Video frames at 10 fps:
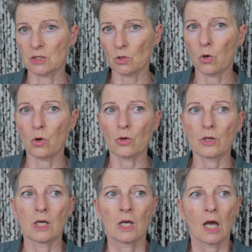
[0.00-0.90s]

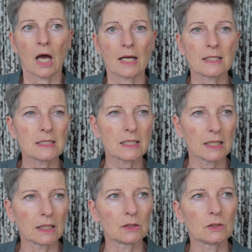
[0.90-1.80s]
on
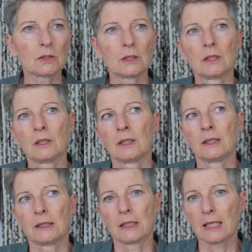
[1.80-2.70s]
until
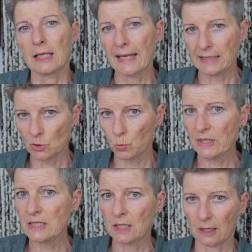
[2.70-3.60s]
late
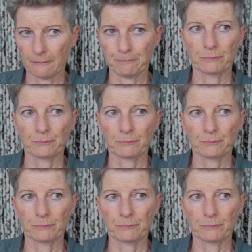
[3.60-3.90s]
winter,